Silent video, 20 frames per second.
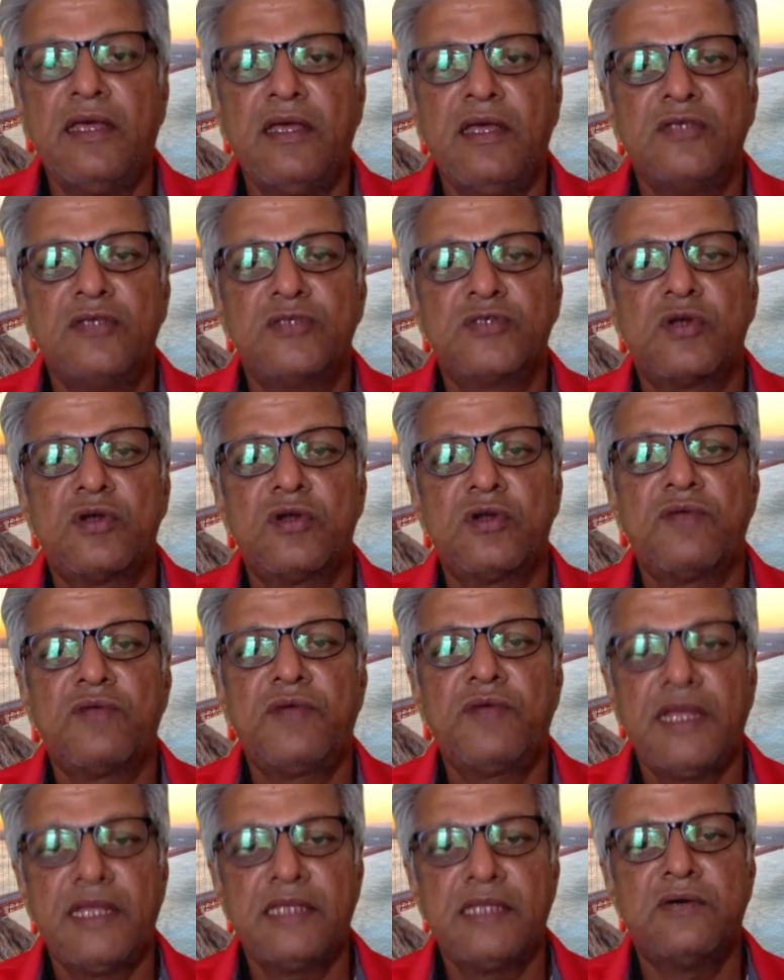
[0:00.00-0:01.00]
sort of
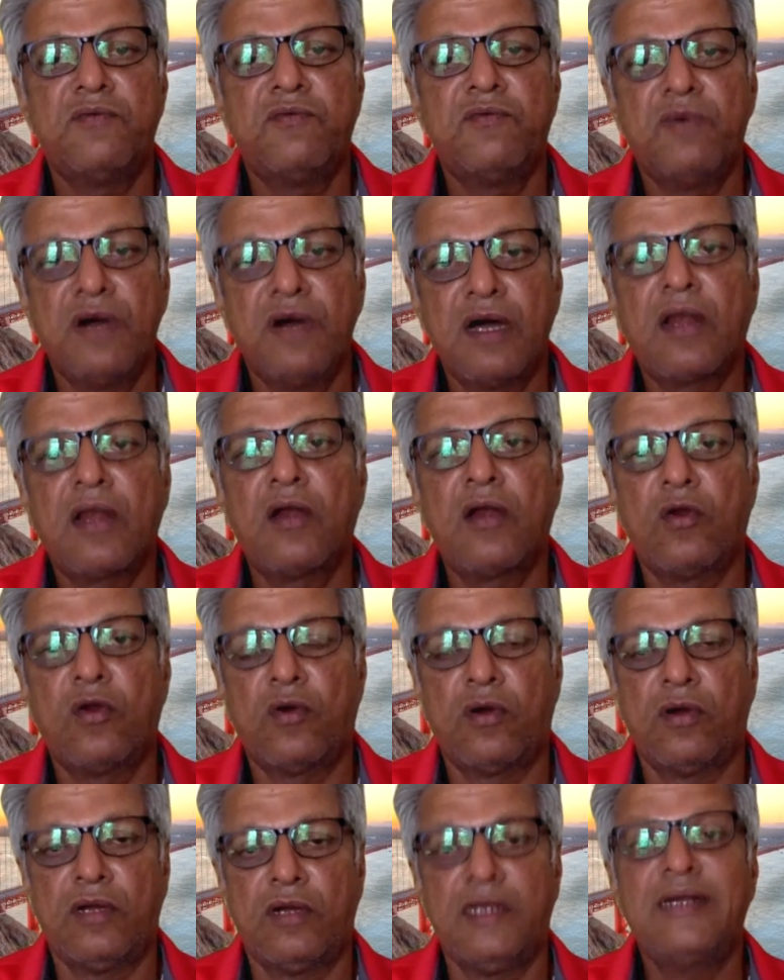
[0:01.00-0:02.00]
take the workload
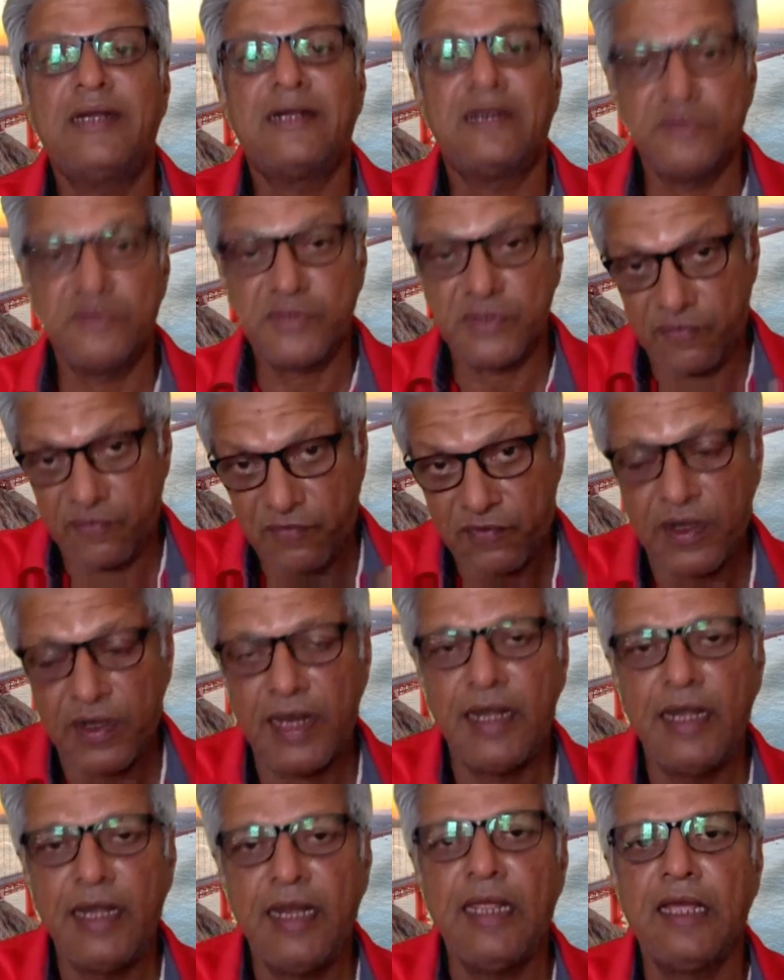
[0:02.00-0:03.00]
in terms of
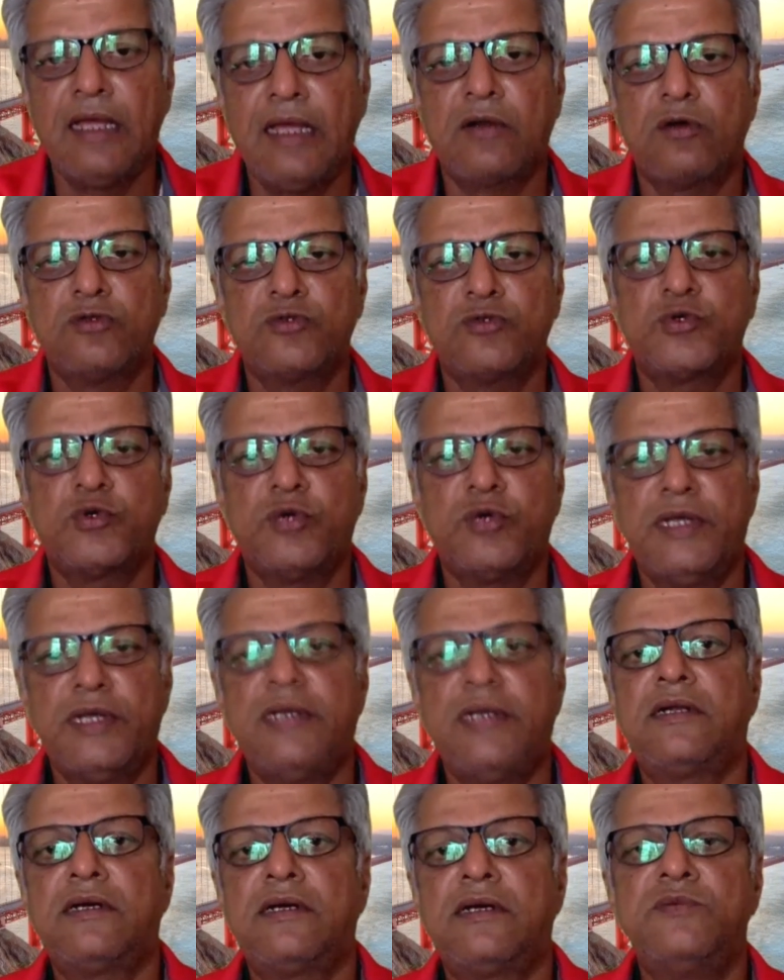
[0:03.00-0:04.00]
training and also in
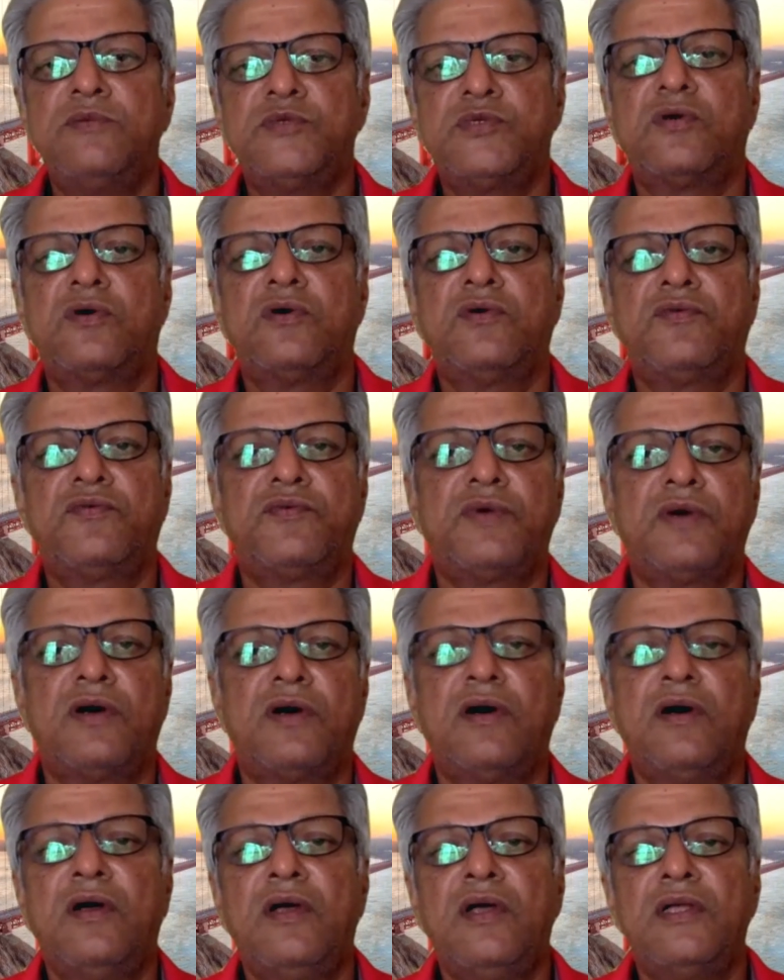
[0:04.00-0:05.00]
terms of
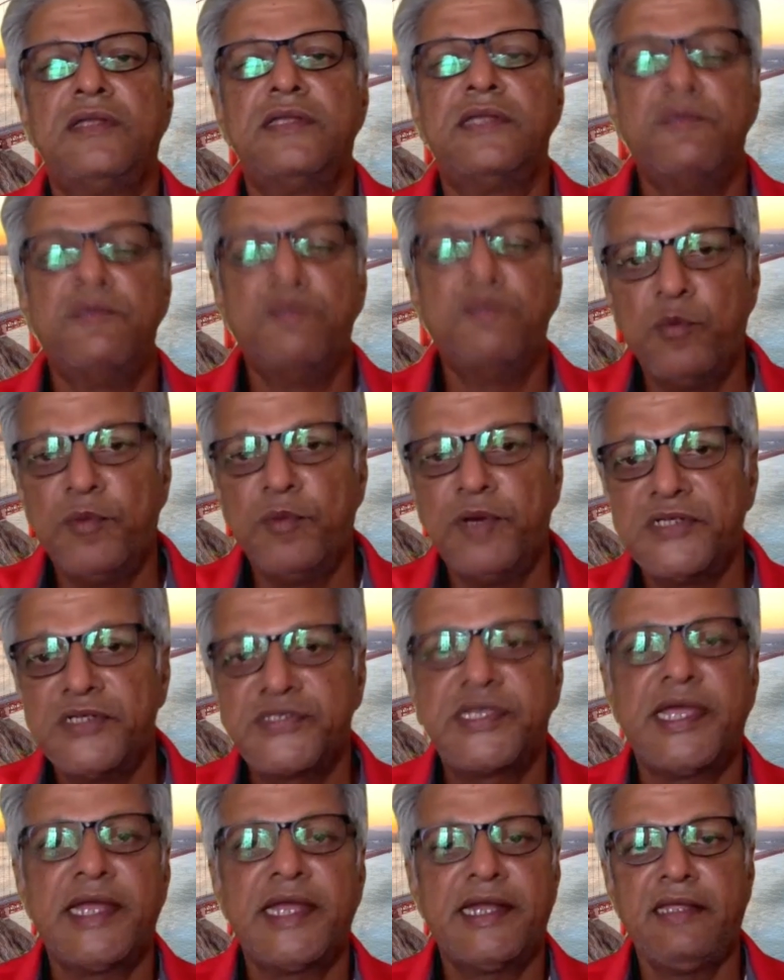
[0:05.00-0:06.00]
the movements
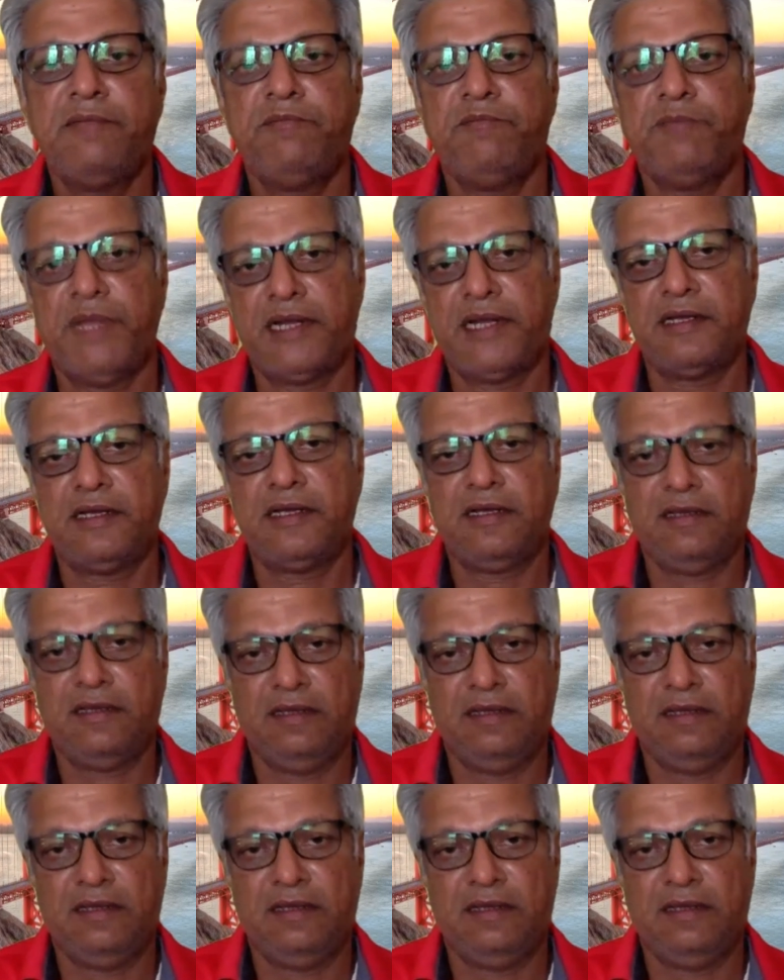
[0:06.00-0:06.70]
getting better,